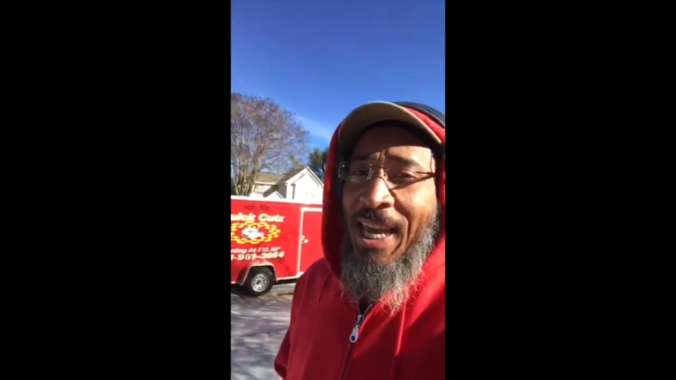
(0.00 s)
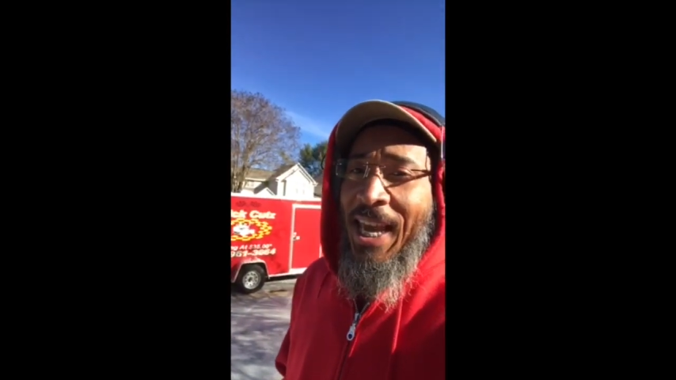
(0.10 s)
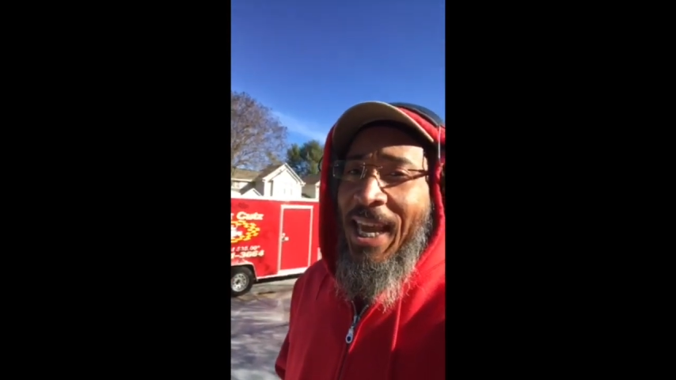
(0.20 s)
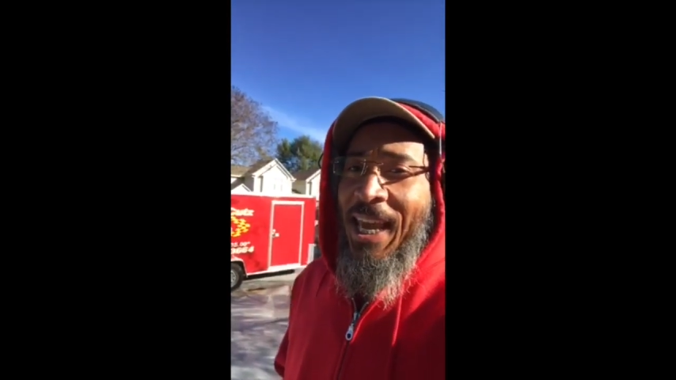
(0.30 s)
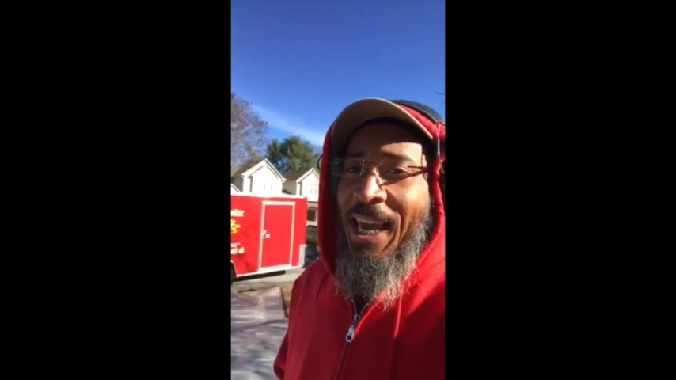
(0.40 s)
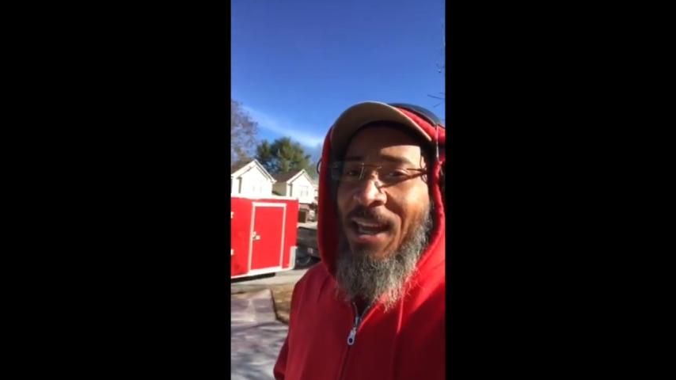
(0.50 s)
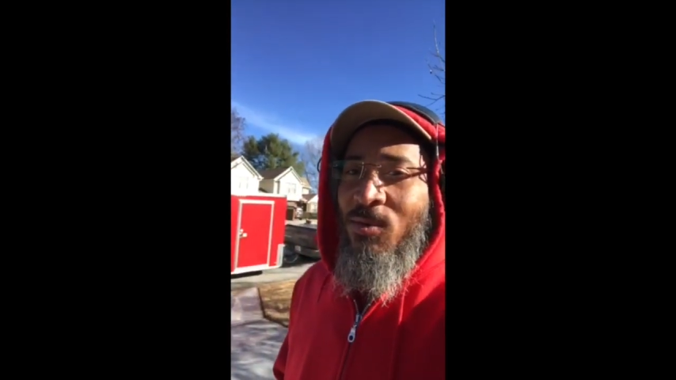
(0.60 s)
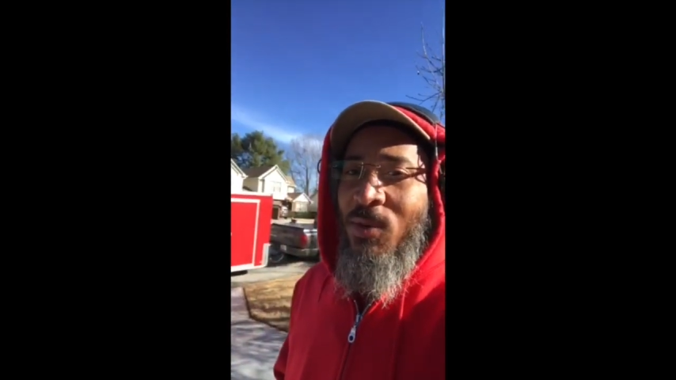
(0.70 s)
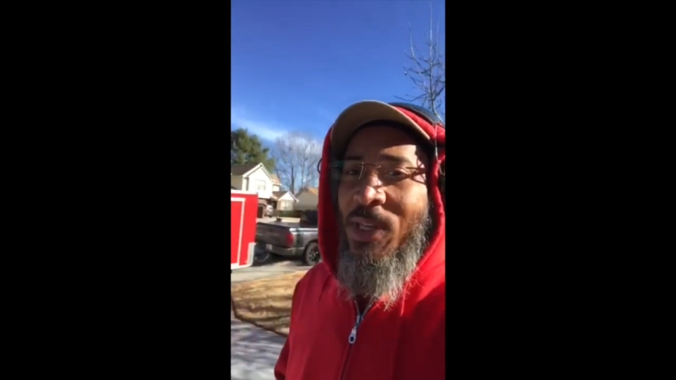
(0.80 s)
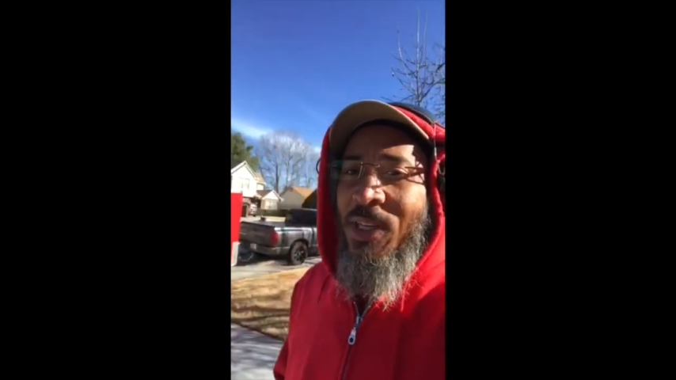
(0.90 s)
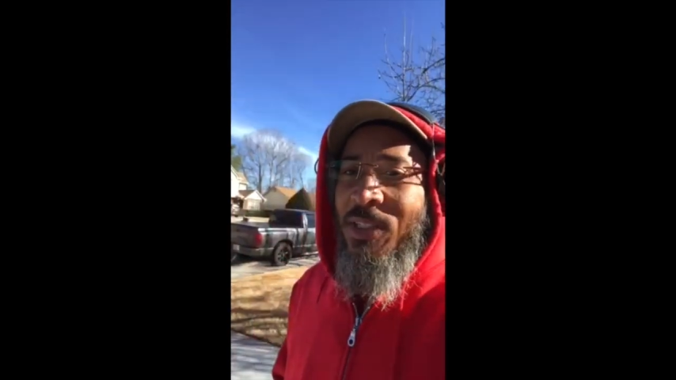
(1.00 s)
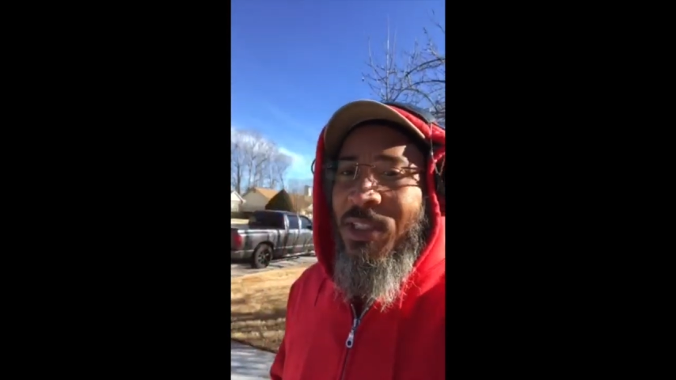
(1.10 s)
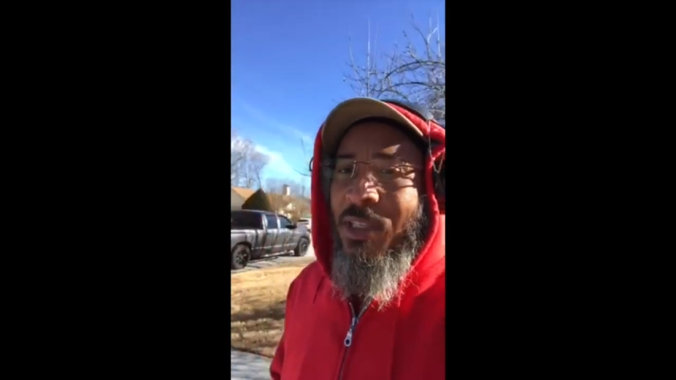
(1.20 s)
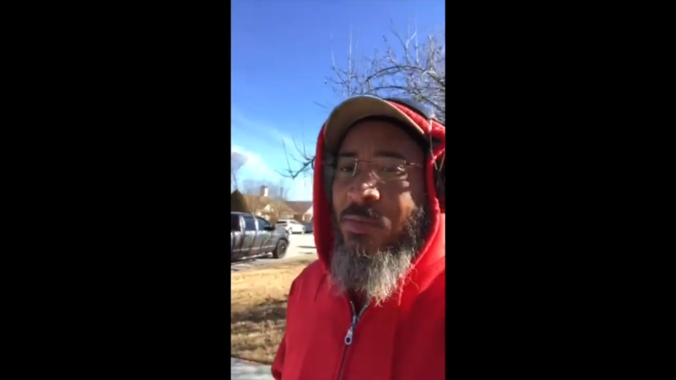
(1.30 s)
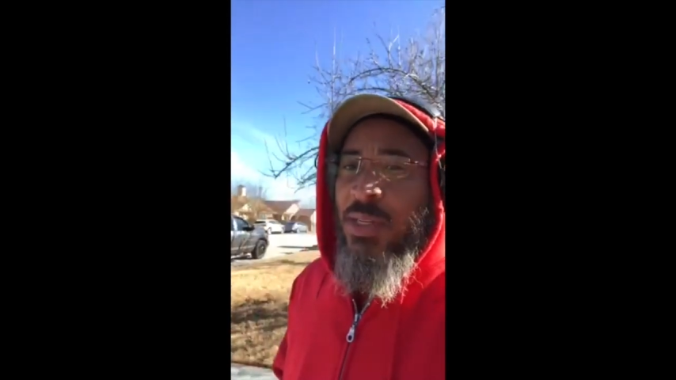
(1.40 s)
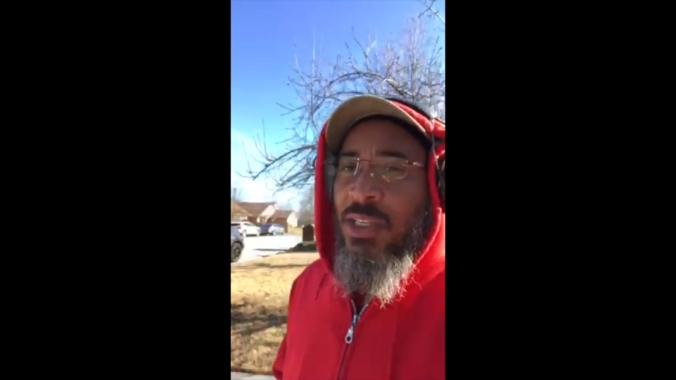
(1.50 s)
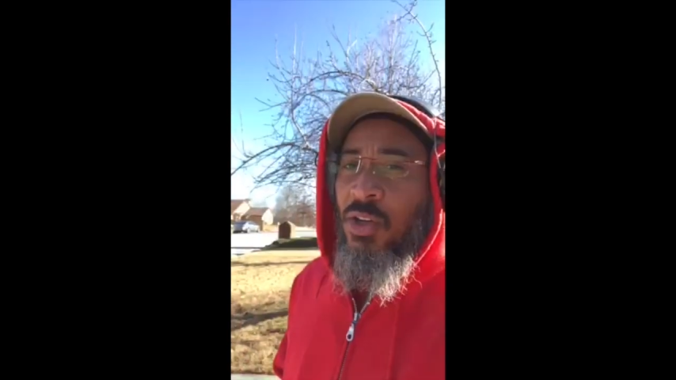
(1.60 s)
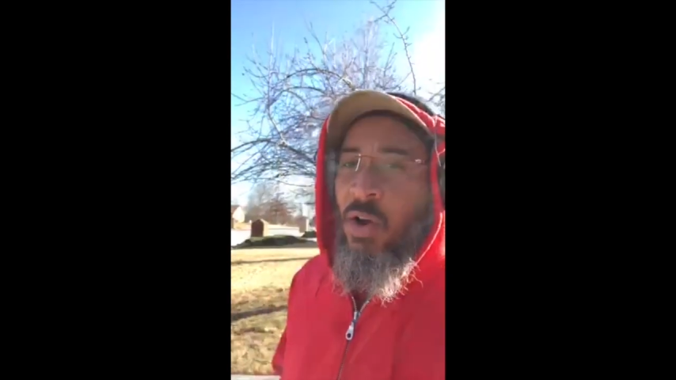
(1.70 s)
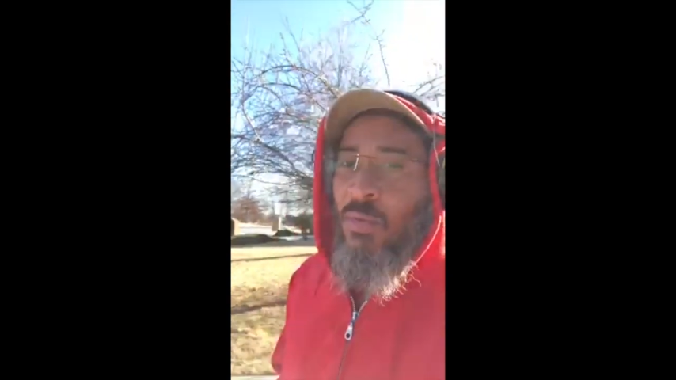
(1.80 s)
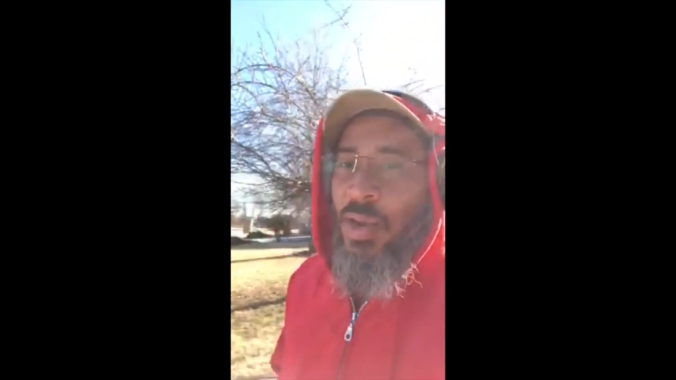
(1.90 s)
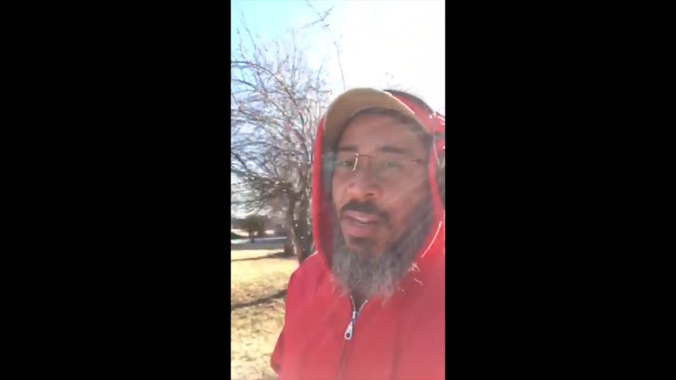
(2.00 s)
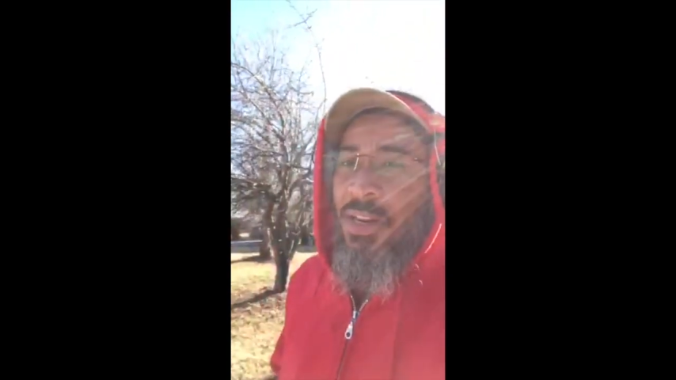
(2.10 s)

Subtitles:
and we are just completing the yard right